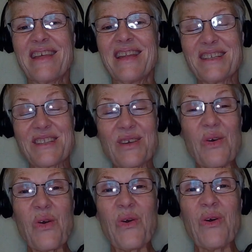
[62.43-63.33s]
that is the
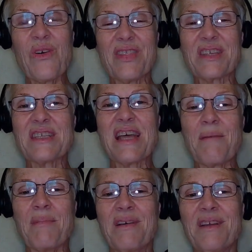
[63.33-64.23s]
whole, the
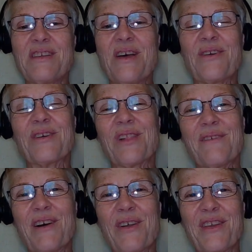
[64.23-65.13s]
sum total
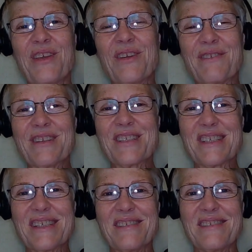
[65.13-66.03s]
of all the
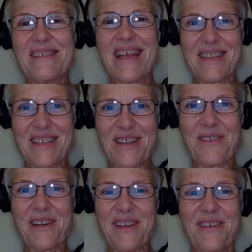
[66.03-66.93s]
universe, and so
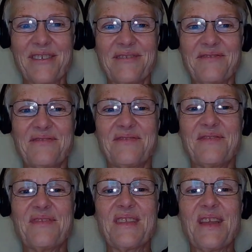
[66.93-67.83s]
are you.
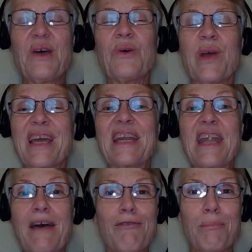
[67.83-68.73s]
We can
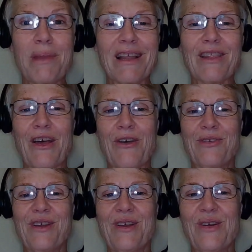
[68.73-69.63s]
never be
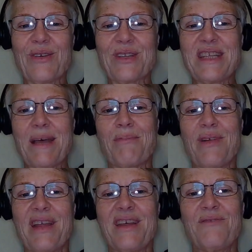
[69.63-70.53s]
alone or
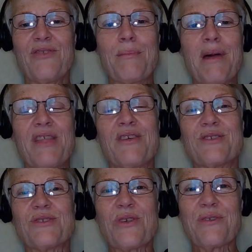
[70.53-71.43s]
separated from
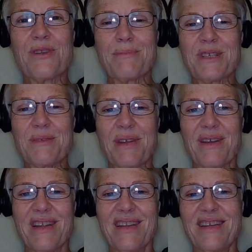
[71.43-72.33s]
others or from
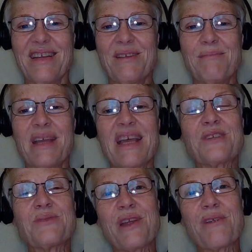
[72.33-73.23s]
spirit,
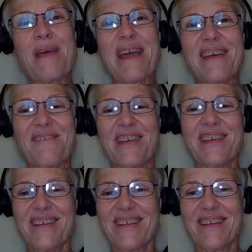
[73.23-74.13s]
because we are made of it.